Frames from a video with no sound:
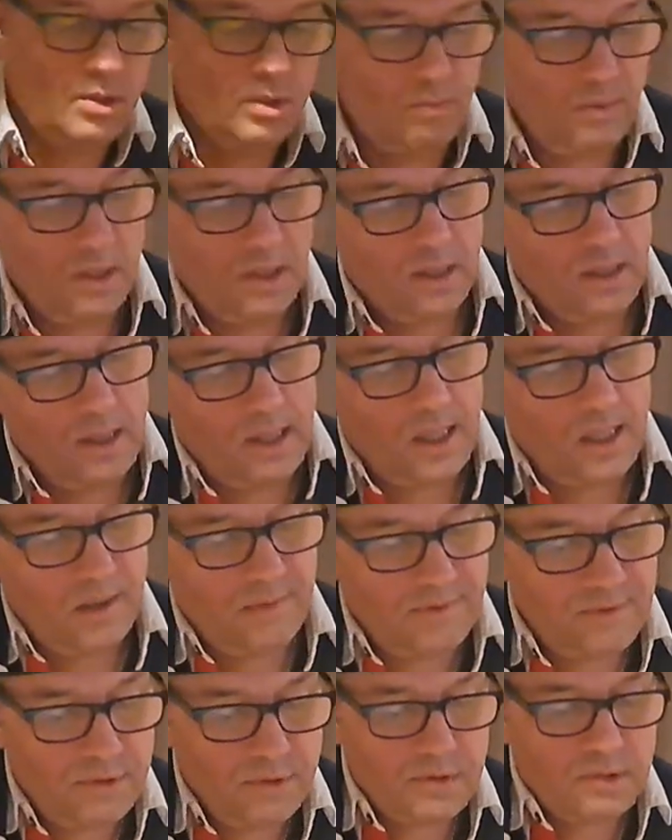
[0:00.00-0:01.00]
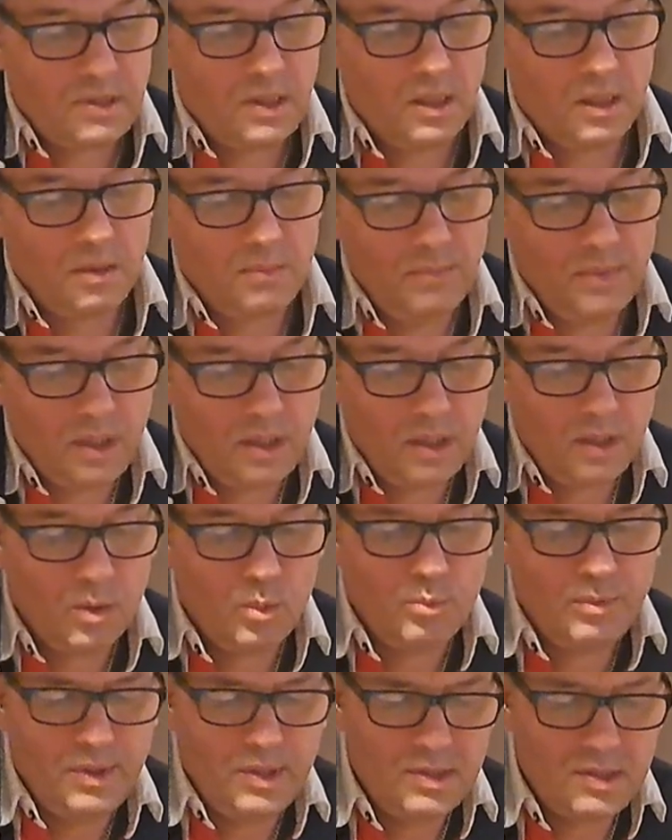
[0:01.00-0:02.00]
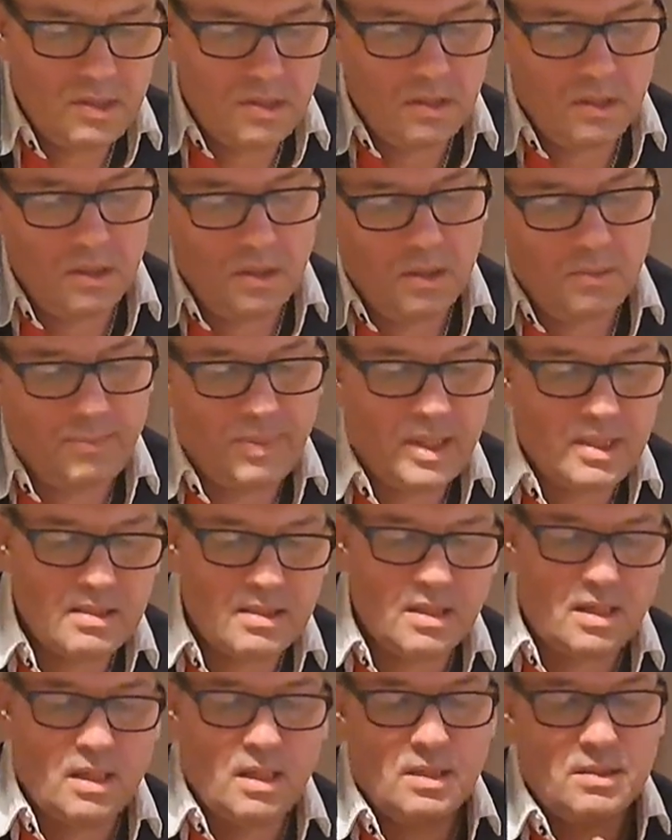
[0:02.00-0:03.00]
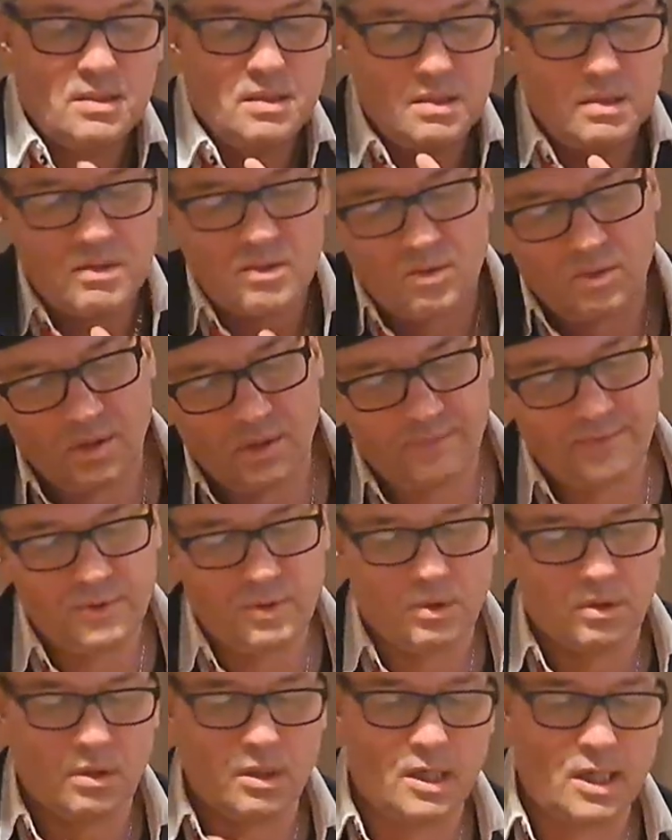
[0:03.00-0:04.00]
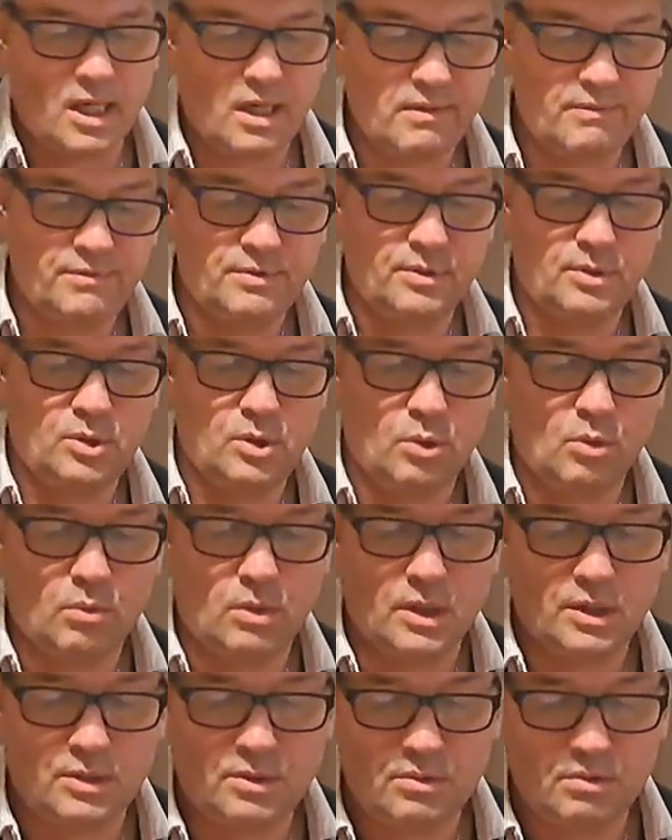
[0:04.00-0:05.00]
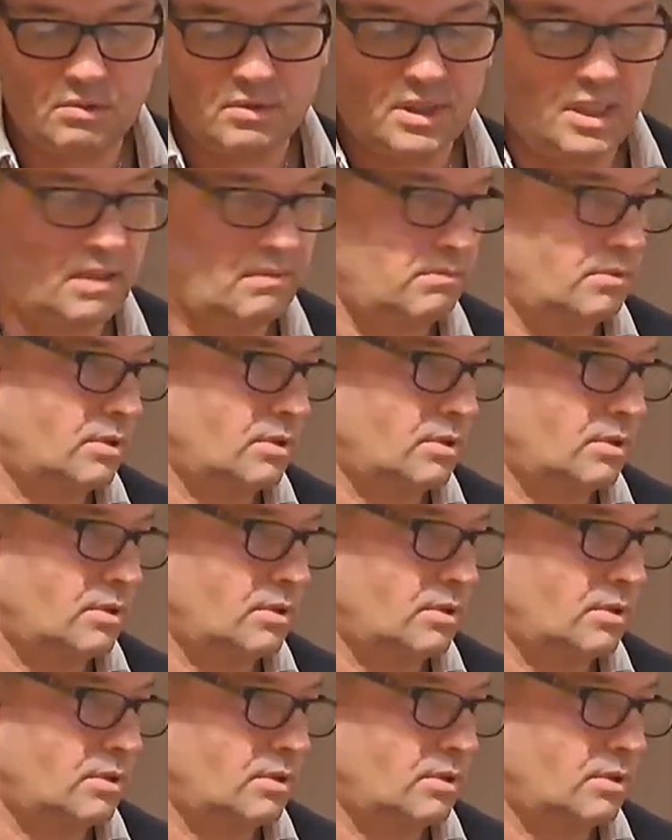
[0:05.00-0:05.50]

you will have to tell me which uh, passages of your life you want to have